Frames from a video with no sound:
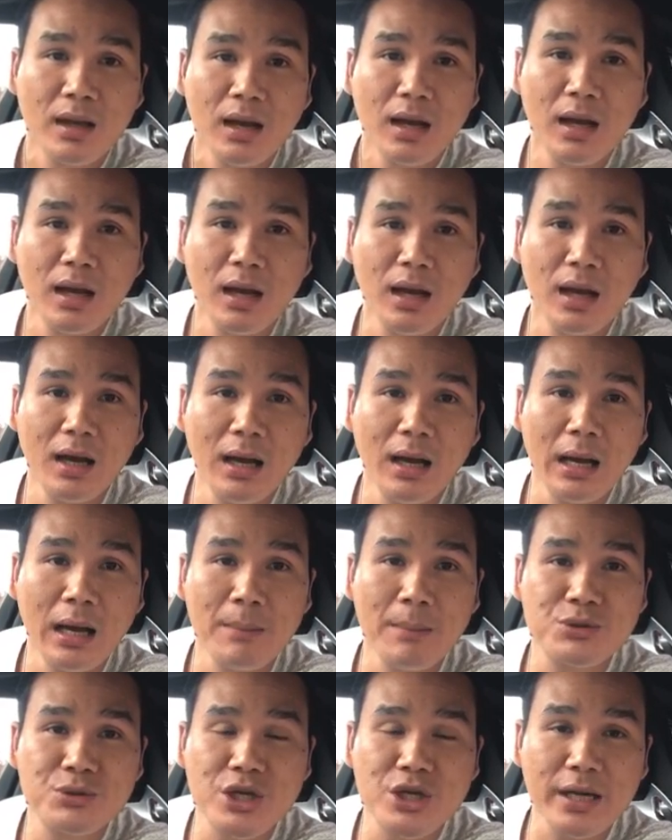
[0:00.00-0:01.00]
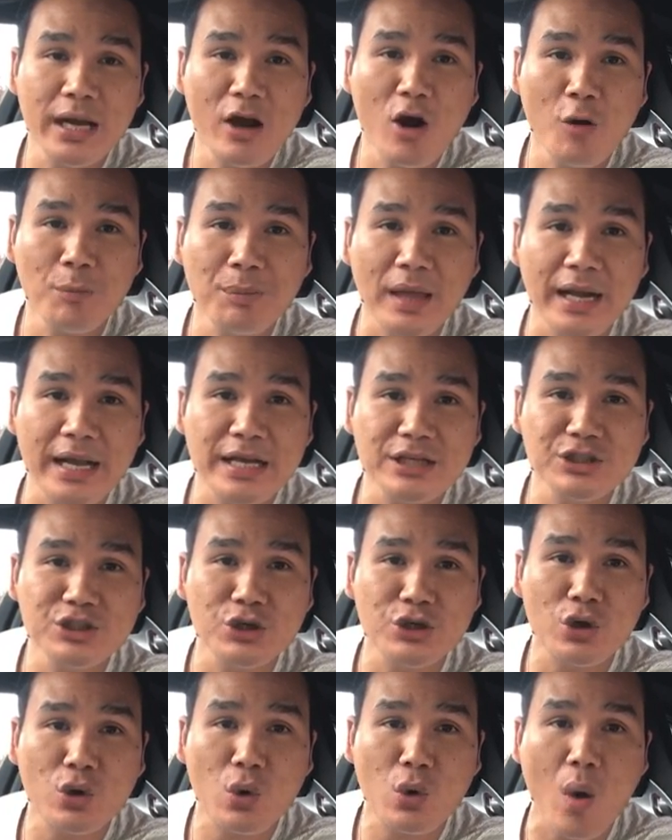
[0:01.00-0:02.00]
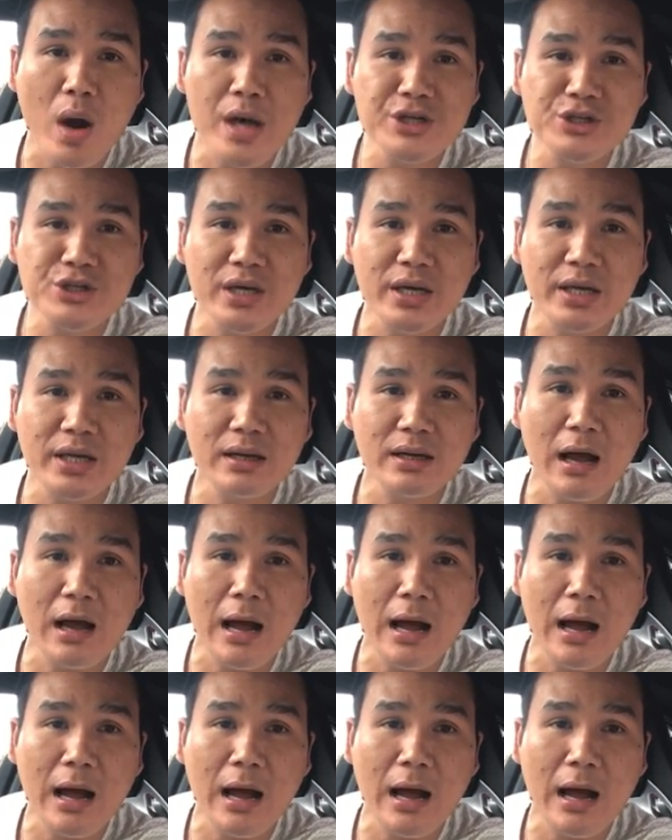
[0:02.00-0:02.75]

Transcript: Jin, I hope that answered your question.